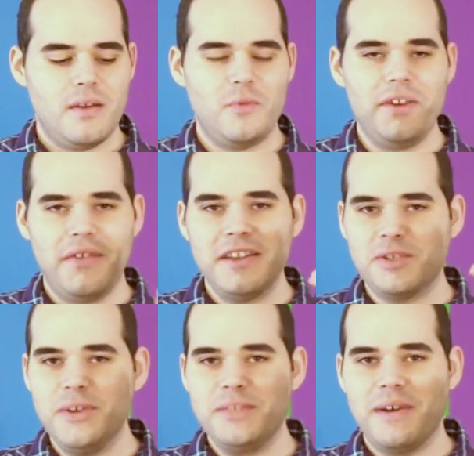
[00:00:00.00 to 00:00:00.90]
when you find a
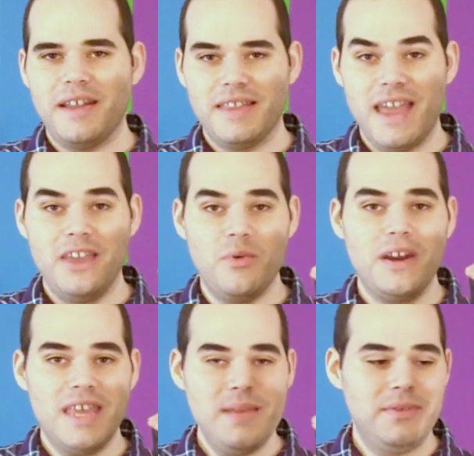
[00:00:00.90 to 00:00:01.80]
sweet spot like that, you
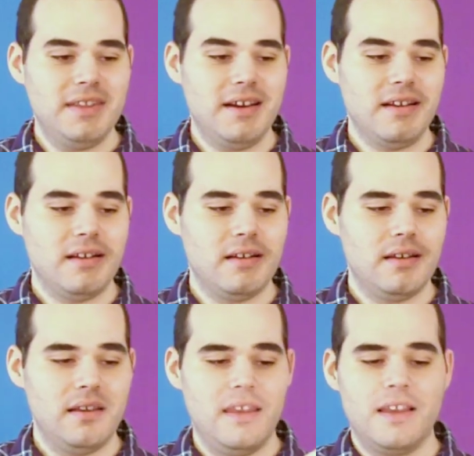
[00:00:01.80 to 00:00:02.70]
want to keep it there,
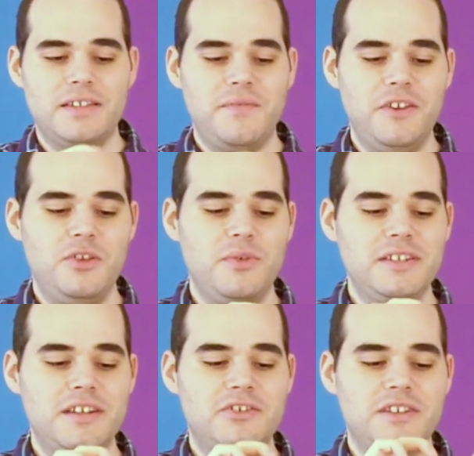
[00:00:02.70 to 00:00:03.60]
because if you
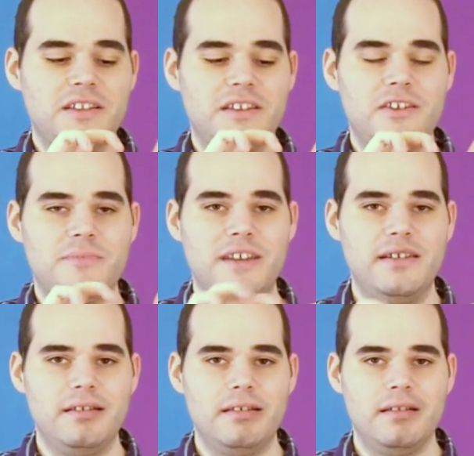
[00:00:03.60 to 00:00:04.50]
twist it just a little
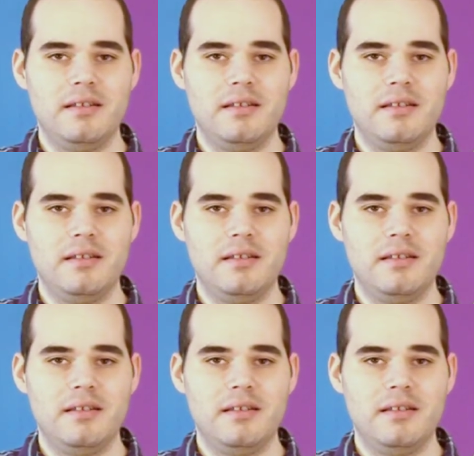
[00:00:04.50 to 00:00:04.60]
bit,